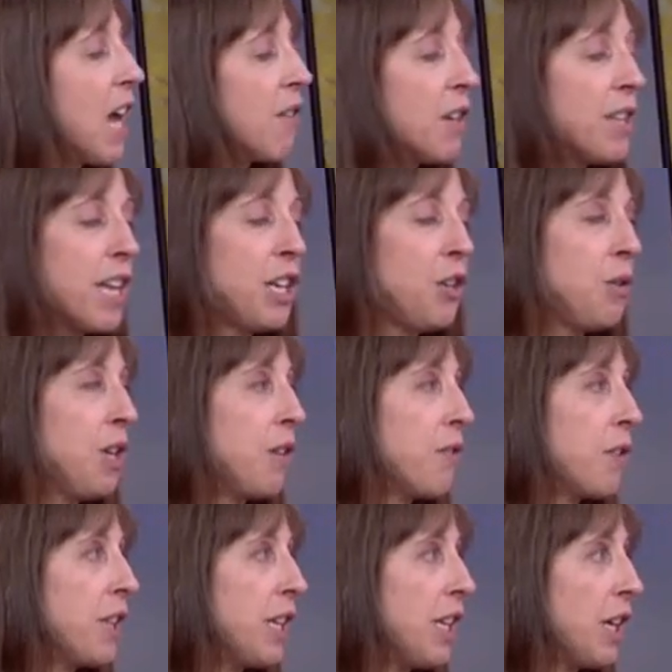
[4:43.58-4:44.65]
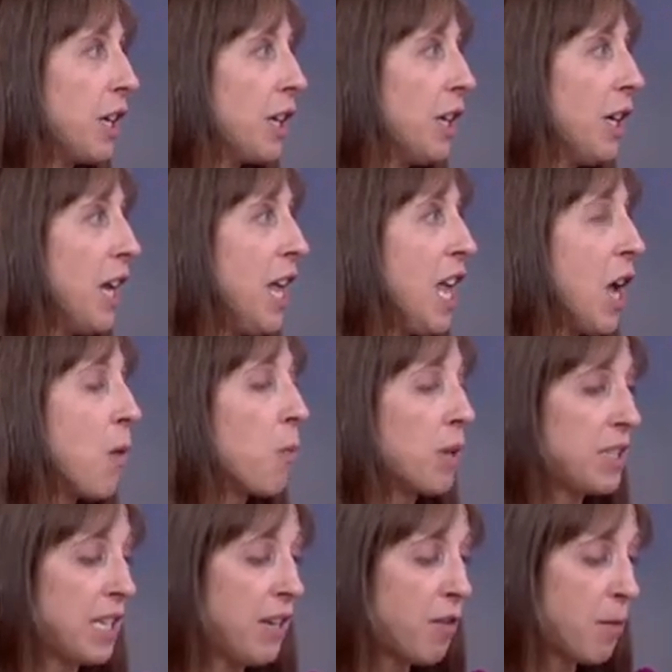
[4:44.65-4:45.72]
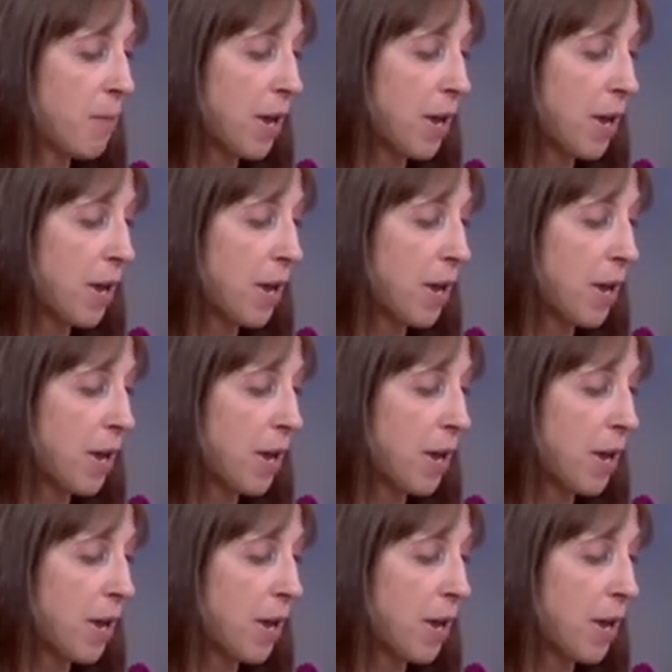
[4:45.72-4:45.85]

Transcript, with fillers: everything you need for the year. And what's even